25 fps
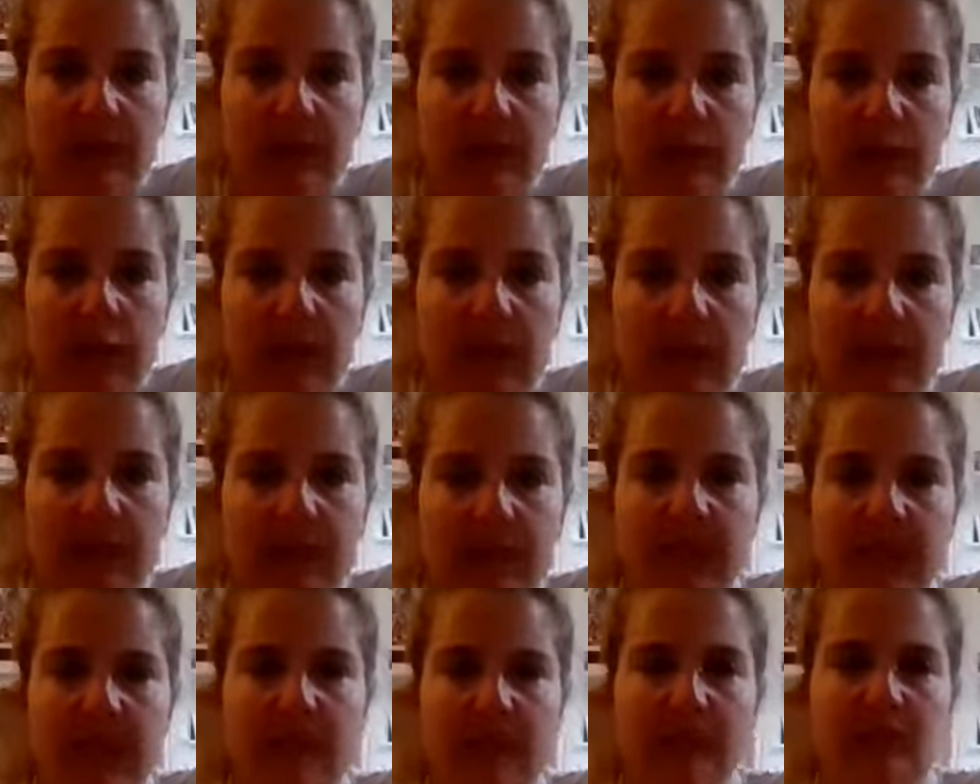
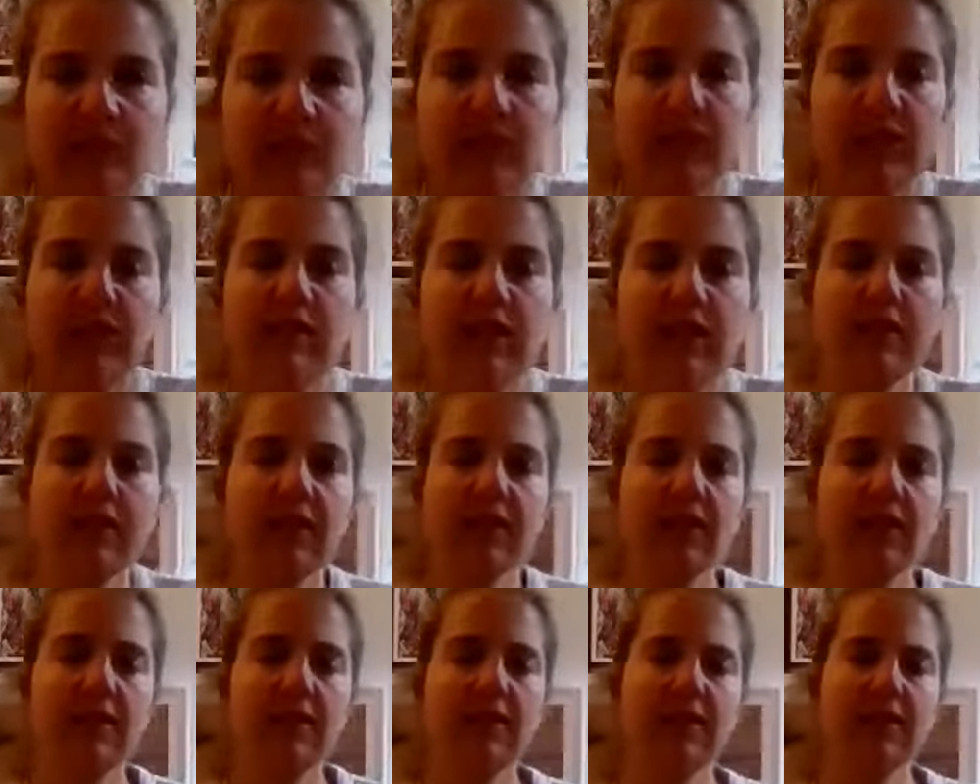Pressing the
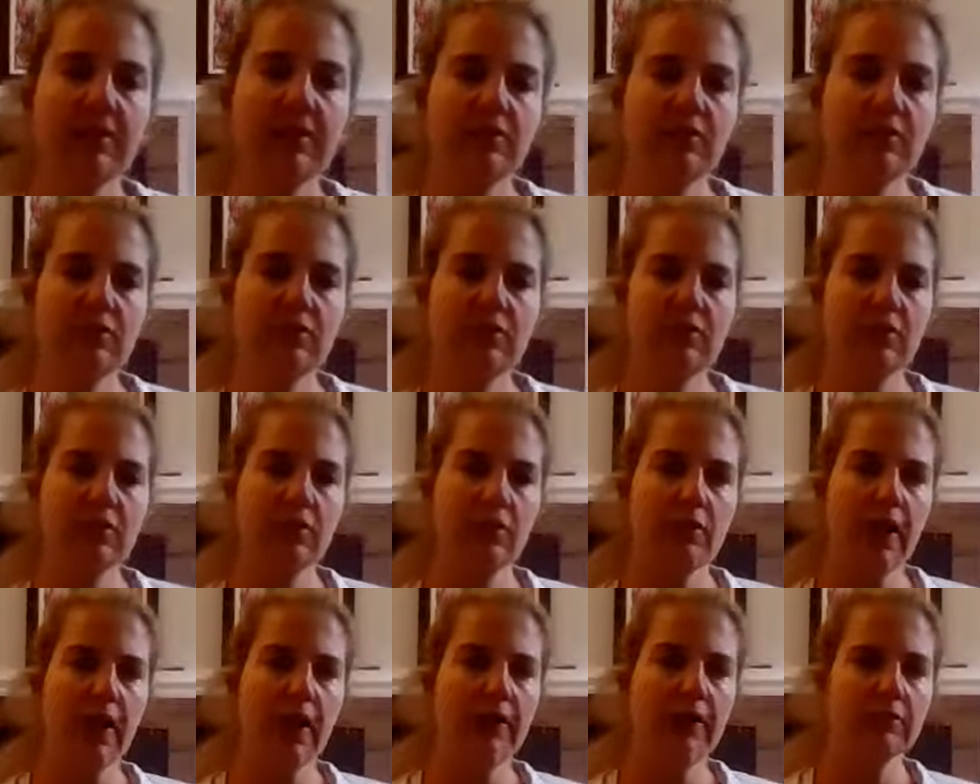feet into the
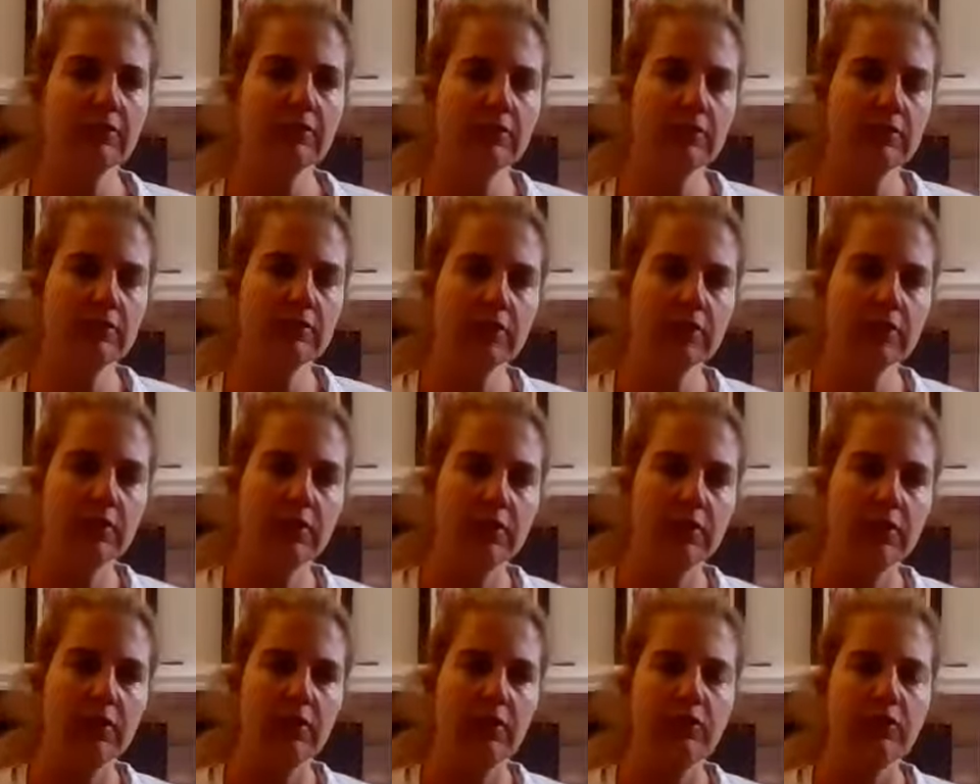ground,
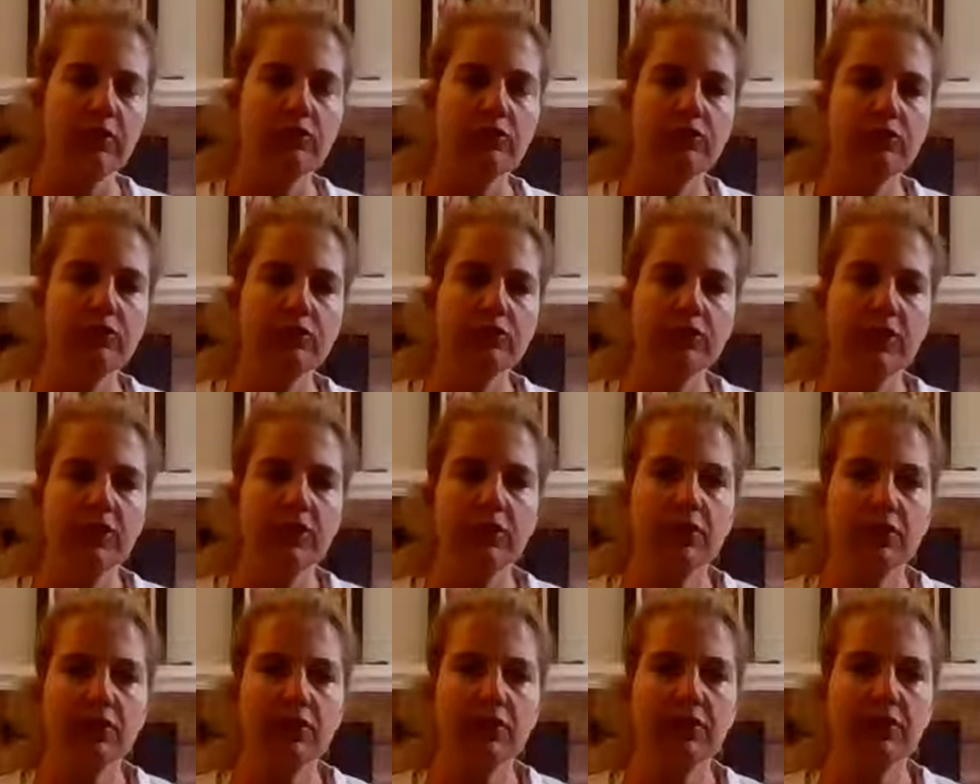using
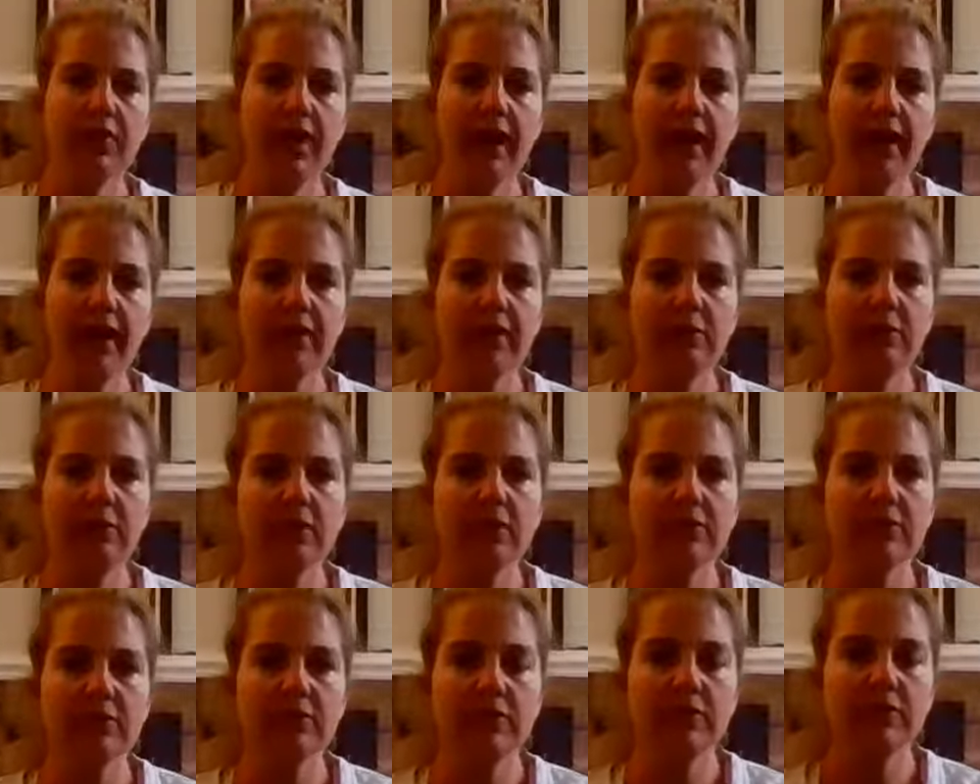your thigh
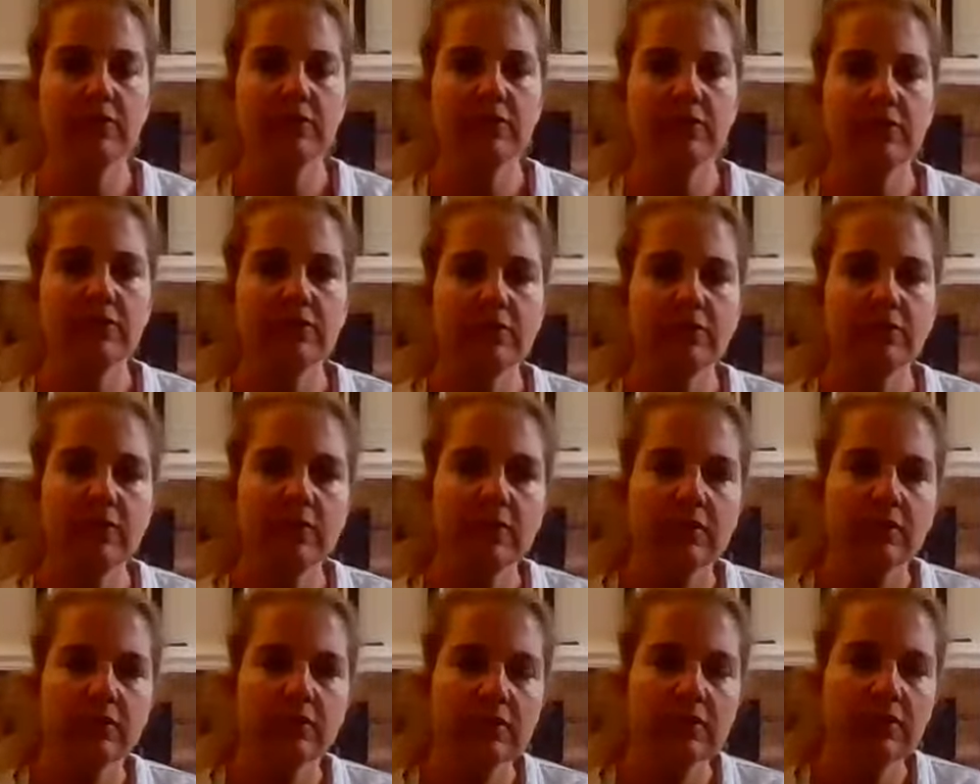muscles
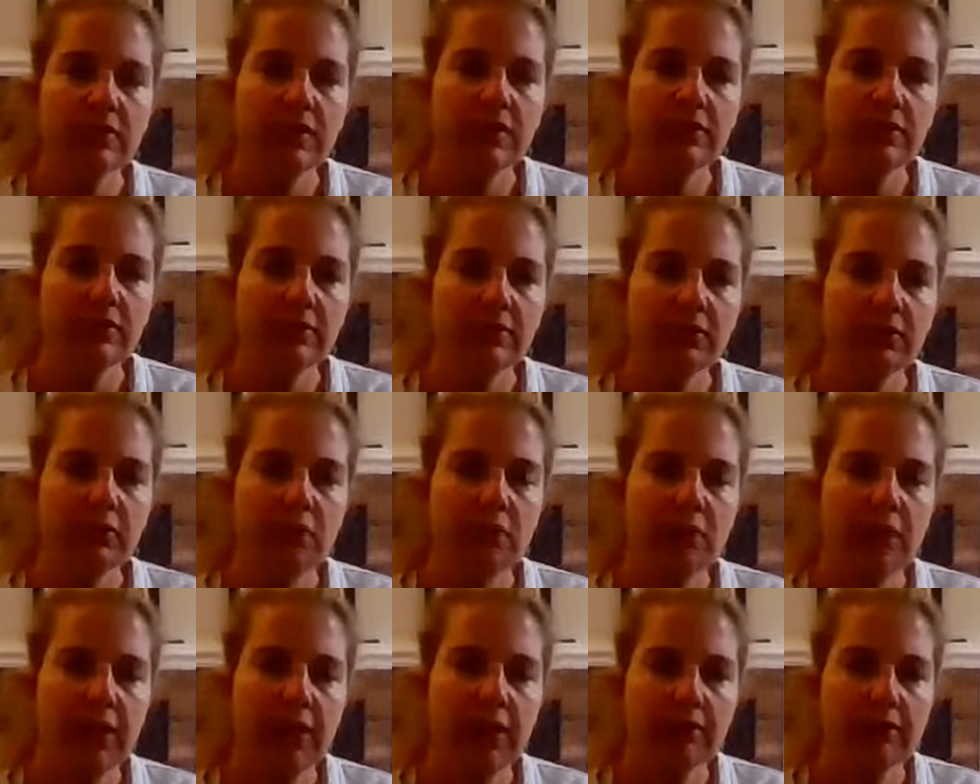to lift the
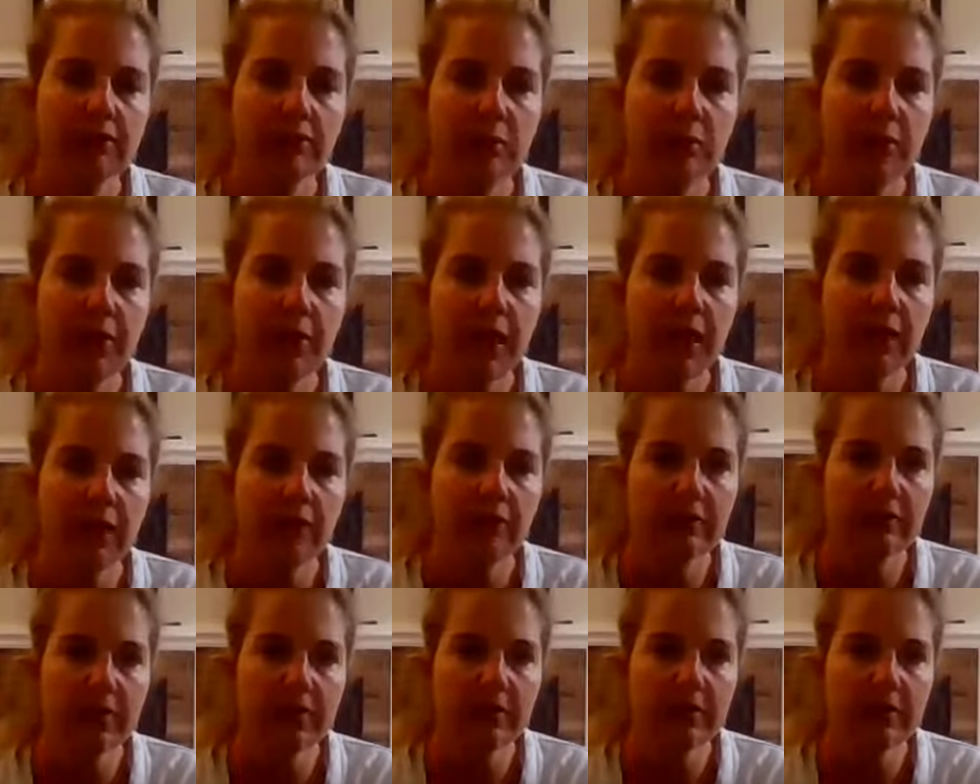weight of your
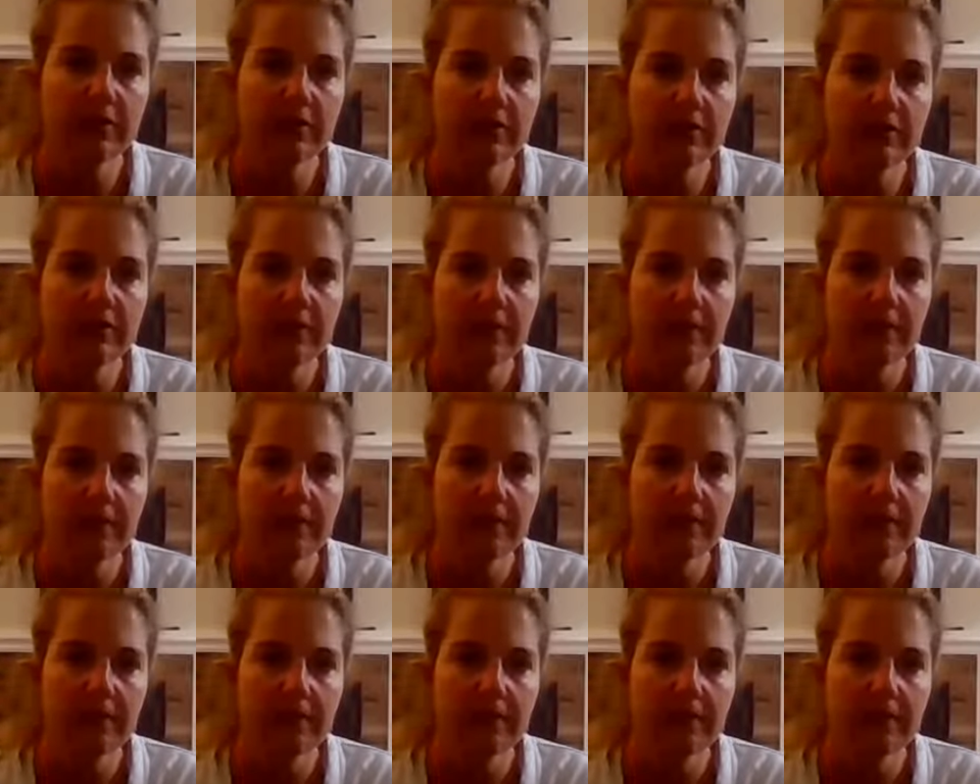pelvis.